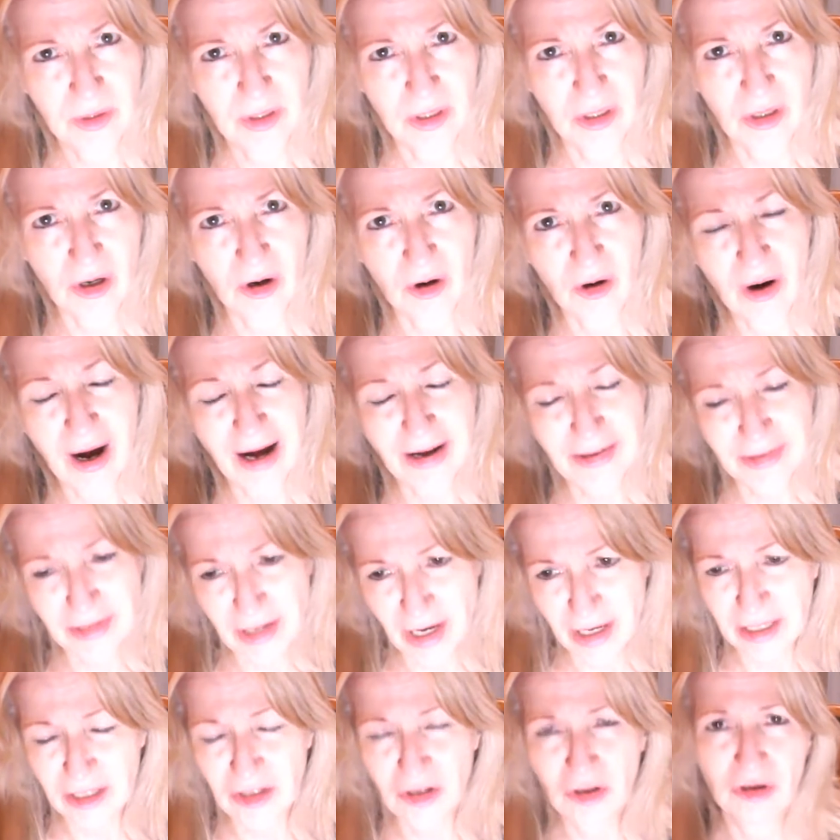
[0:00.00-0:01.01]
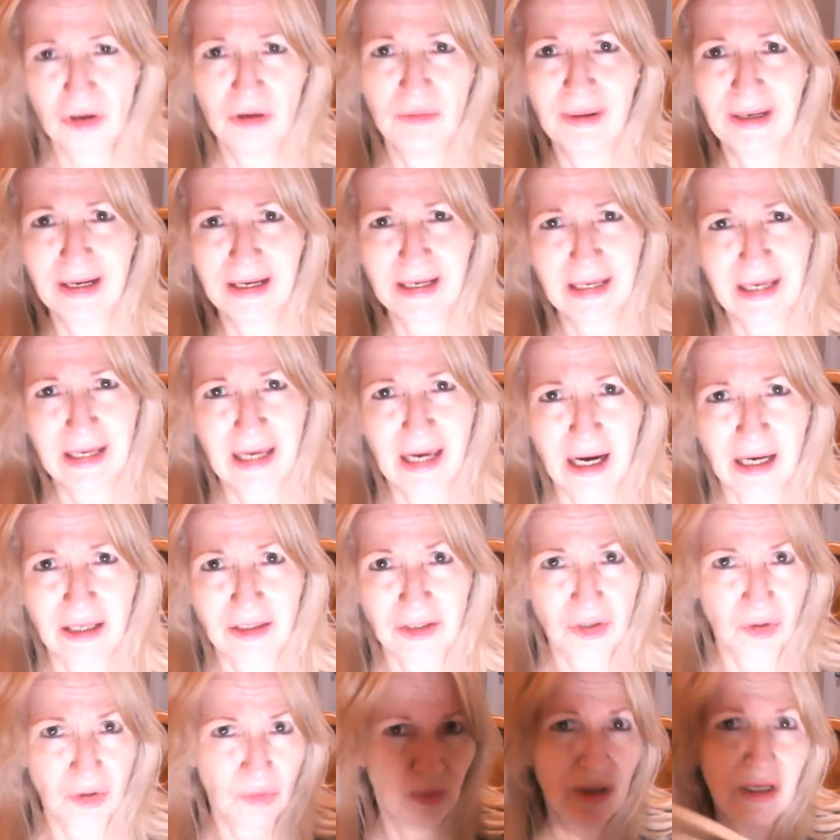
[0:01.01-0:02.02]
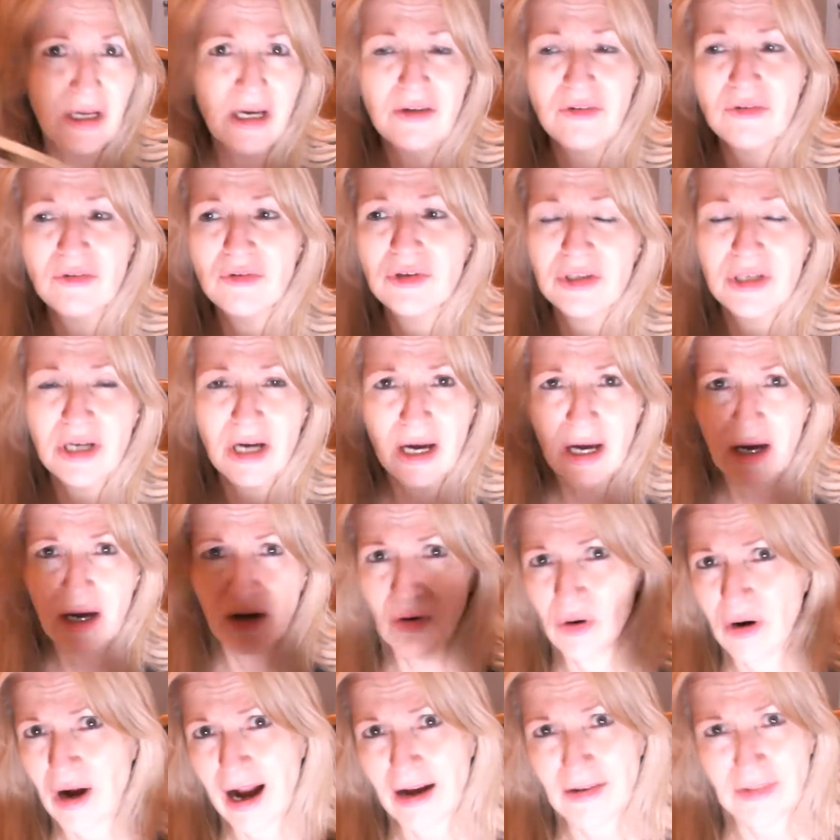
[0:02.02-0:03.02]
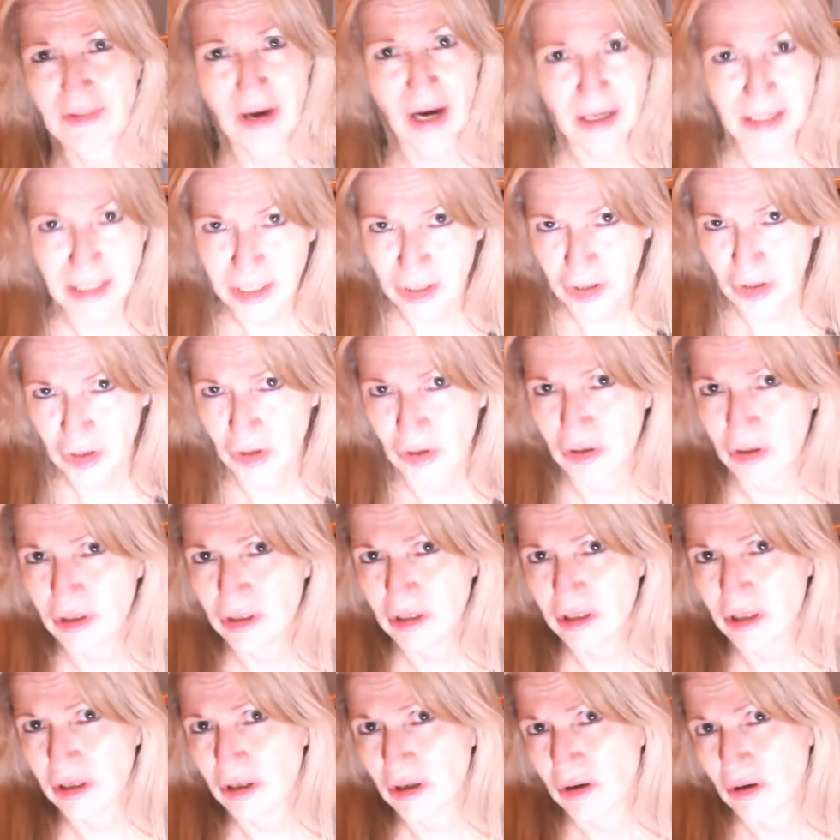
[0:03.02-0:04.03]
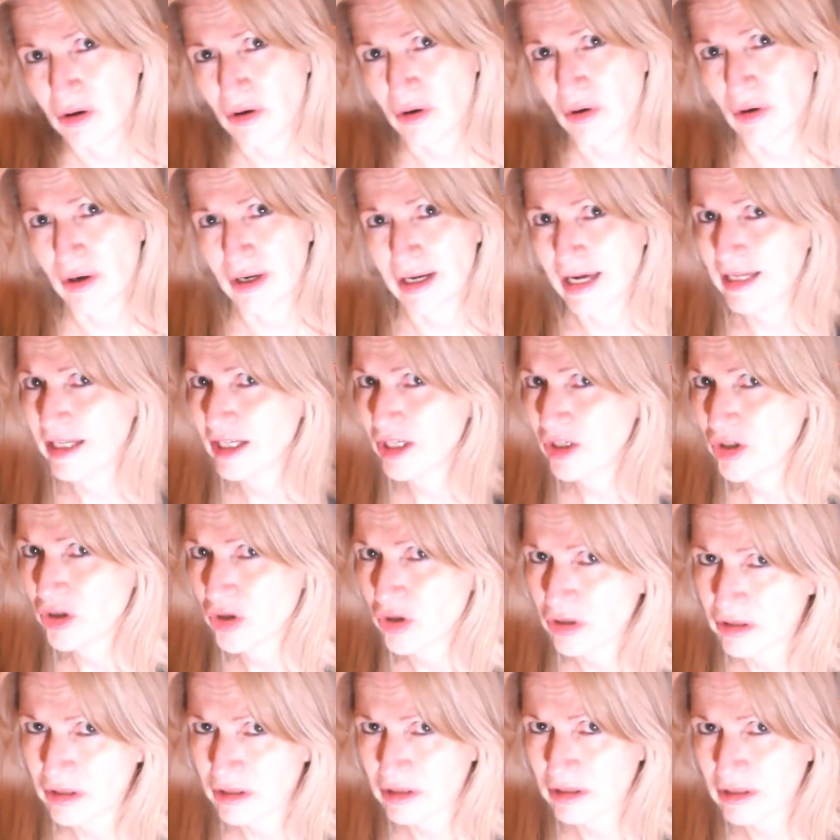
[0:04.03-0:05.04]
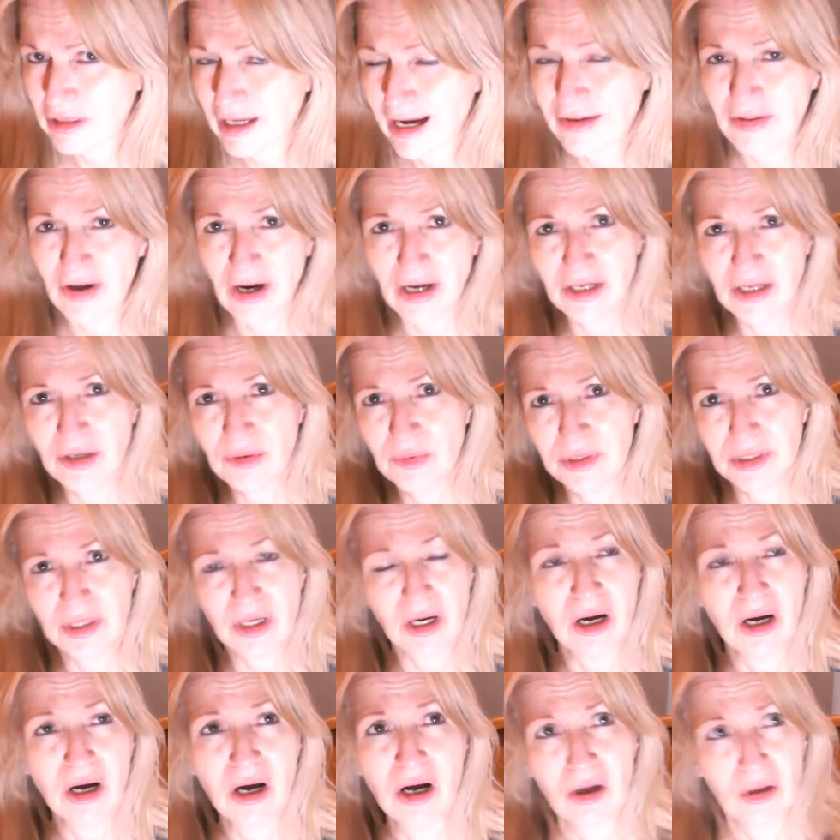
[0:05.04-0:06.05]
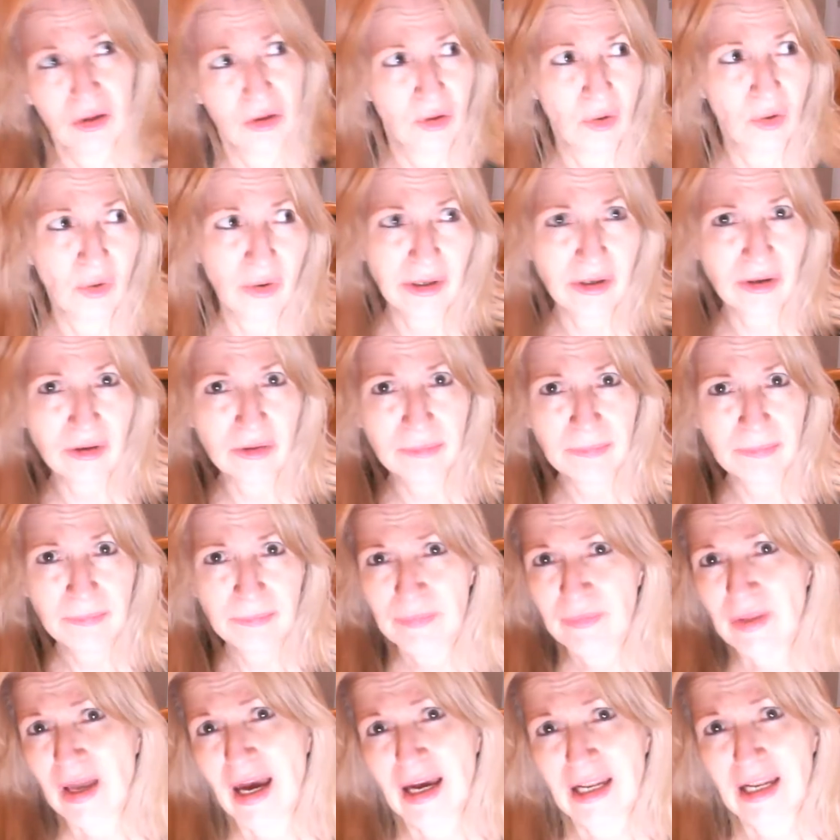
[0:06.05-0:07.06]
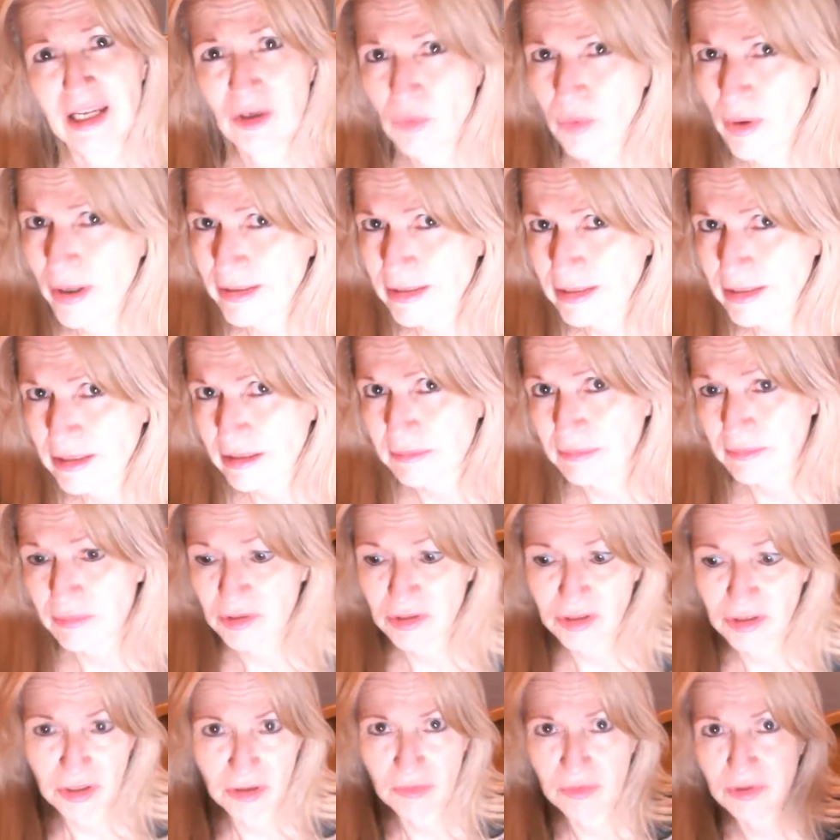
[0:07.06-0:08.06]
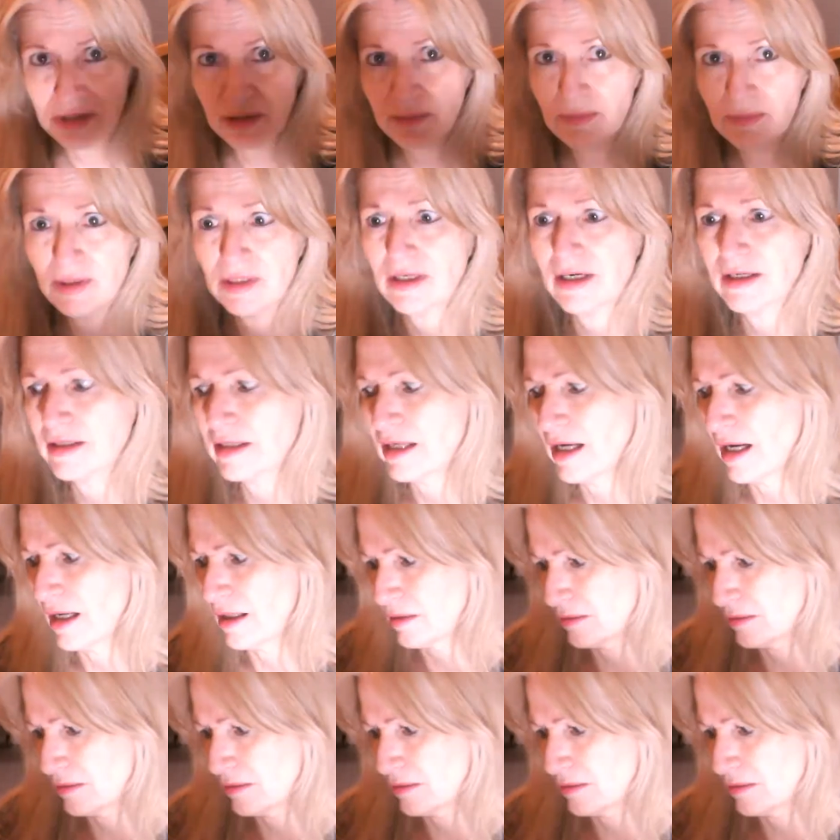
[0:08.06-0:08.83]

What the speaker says: I thought I could, but I can't. So what other side, or I thought he could, and he couldn't. I thought he was loyal, and he wasn't. Something like that.